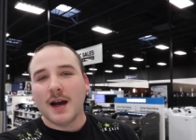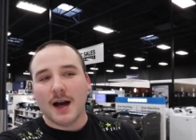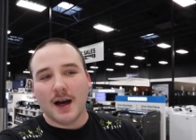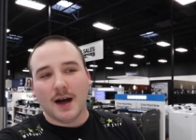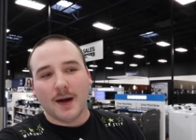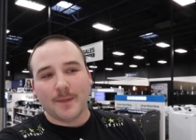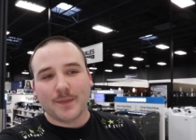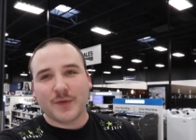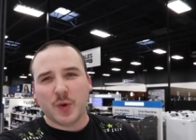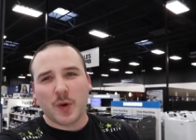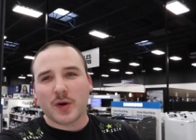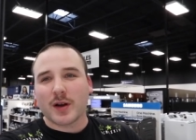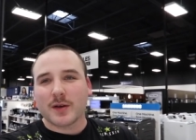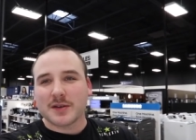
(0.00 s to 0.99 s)
Um, two
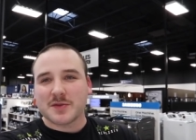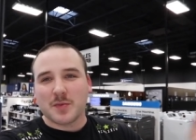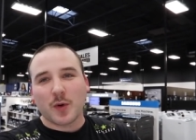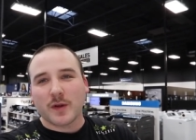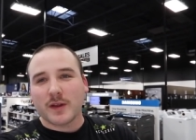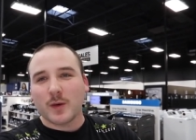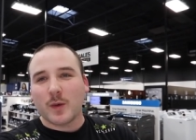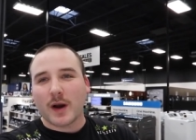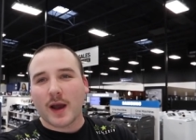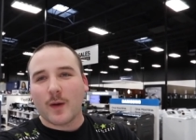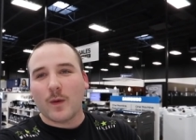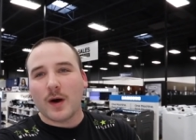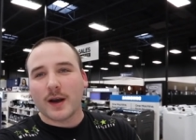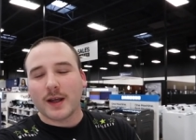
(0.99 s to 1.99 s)
hundred dollars more than the one I
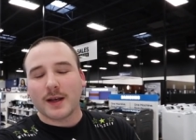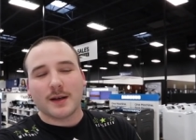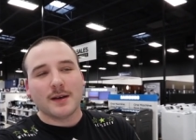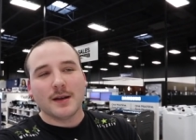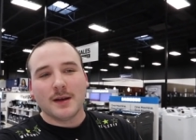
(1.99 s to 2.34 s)
wanted.